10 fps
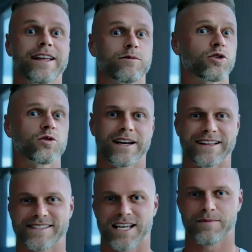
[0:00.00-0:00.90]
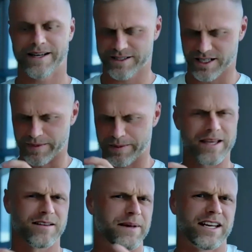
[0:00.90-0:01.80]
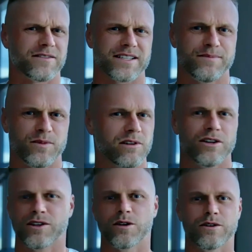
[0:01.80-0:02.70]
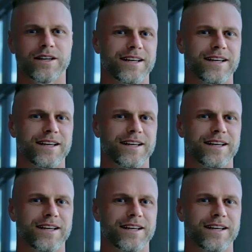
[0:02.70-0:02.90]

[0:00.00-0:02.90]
we're all running the same ads, competing over a small logo,